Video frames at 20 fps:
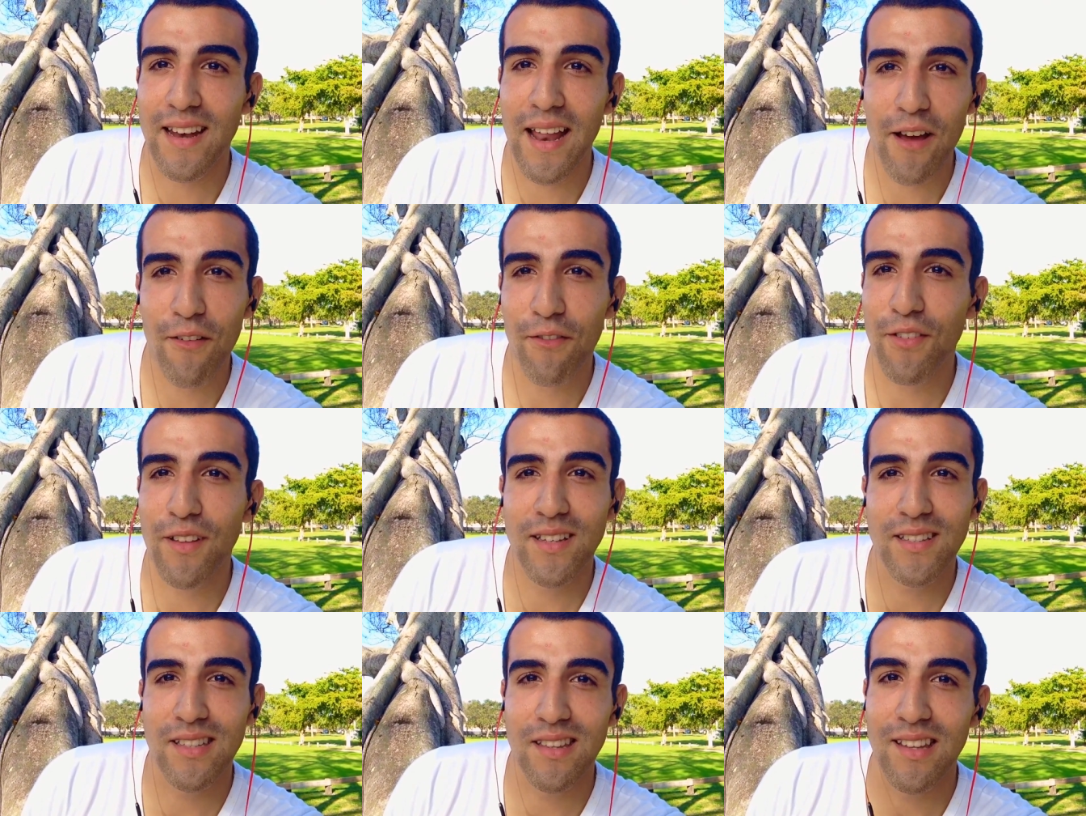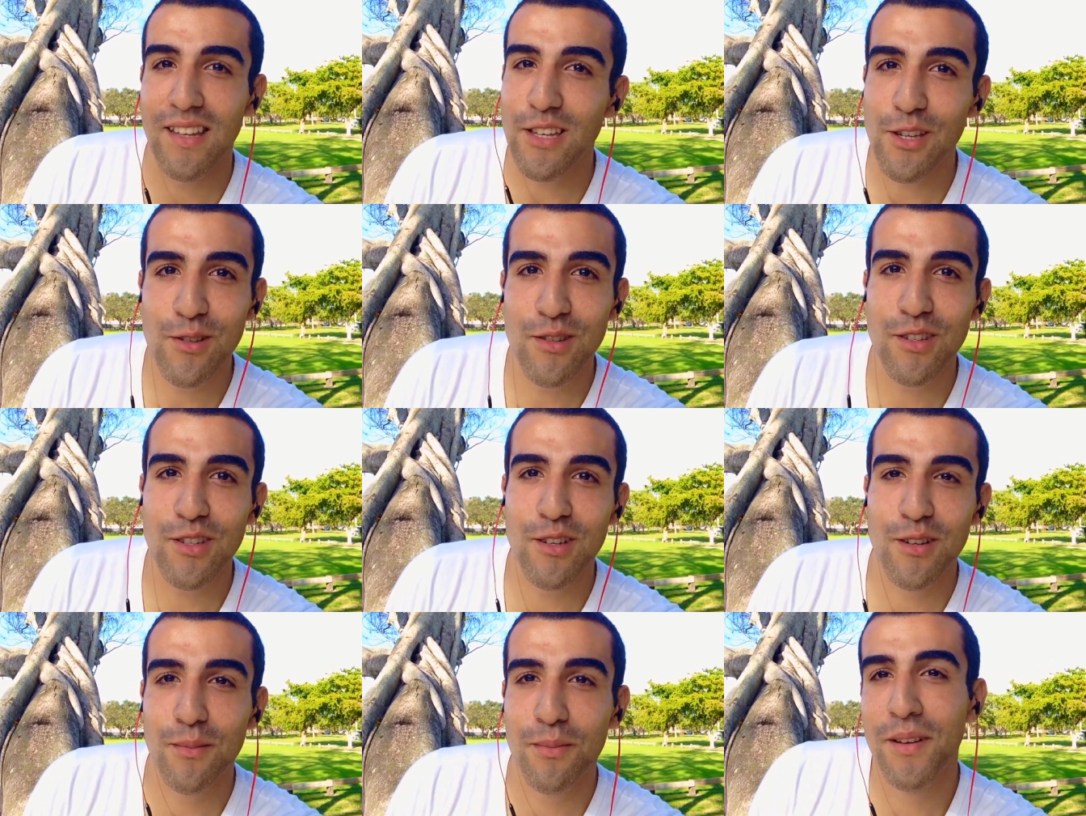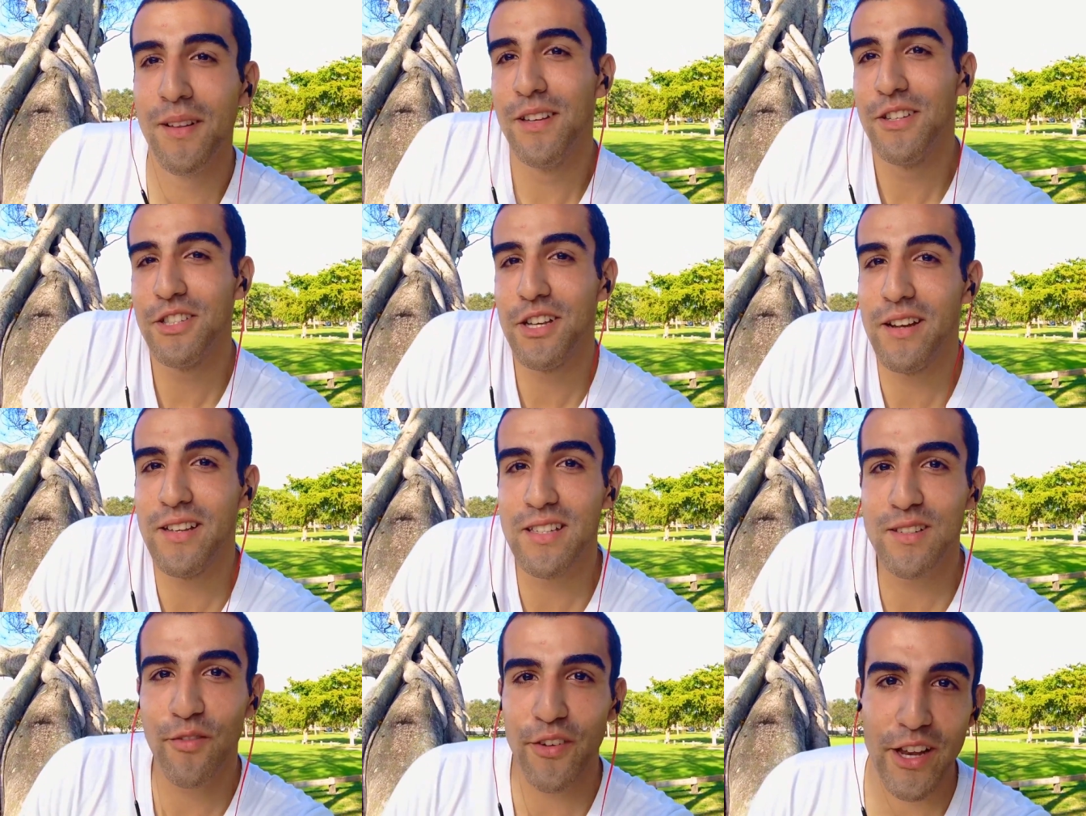Netflix and the YouTube.
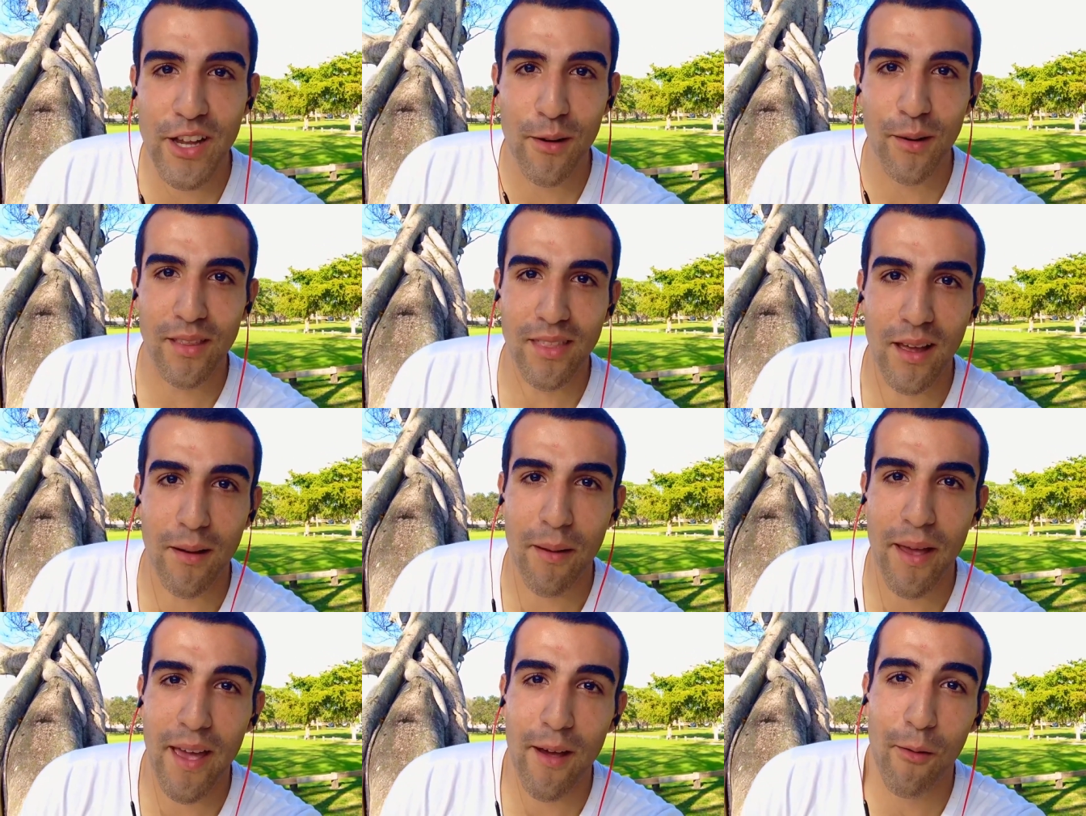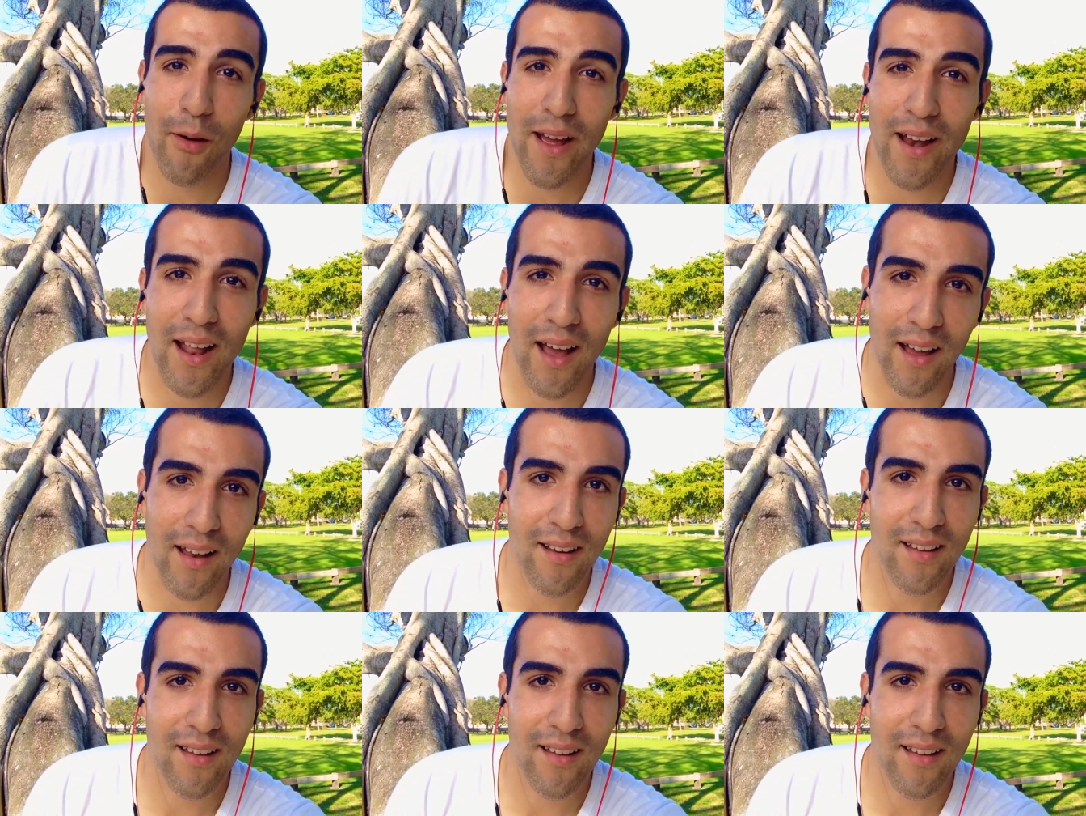Share this video with them. Hey, why not?